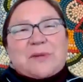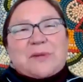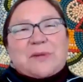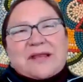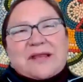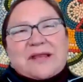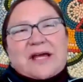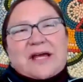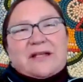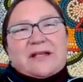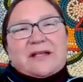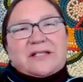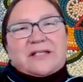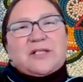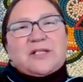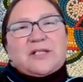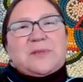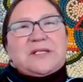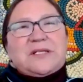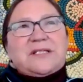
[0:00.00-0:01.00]
but then
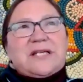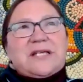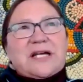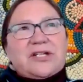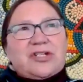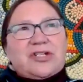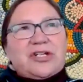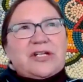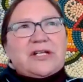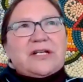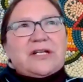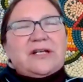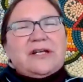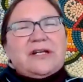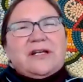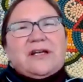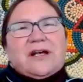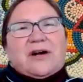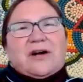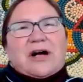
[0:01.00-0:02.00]
dispossession.
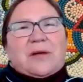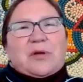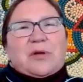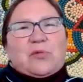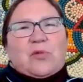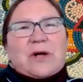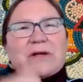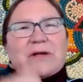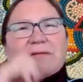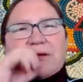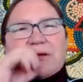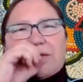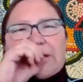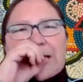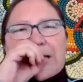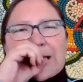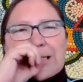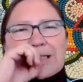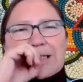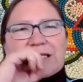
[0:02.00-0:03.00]
I mean, one of the
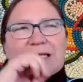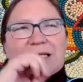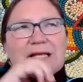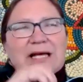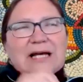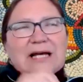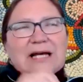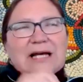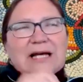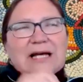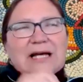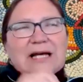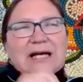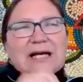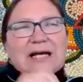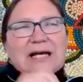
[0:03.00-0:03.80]
things that